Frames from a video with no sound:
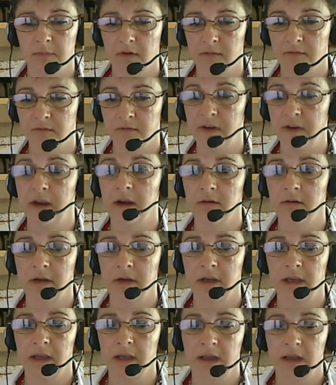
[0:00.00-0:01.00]

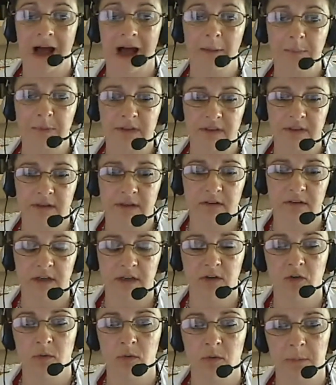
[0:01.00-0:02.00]
very competent
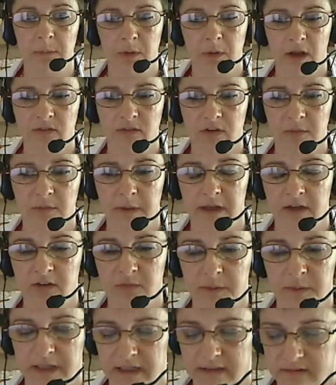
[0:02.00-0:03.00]
in doing project
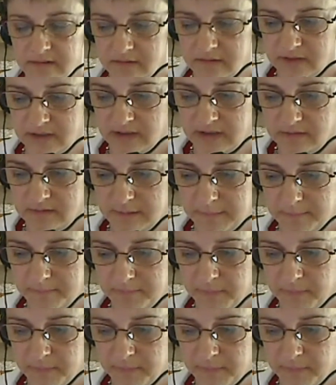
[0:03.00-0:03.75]
management activities.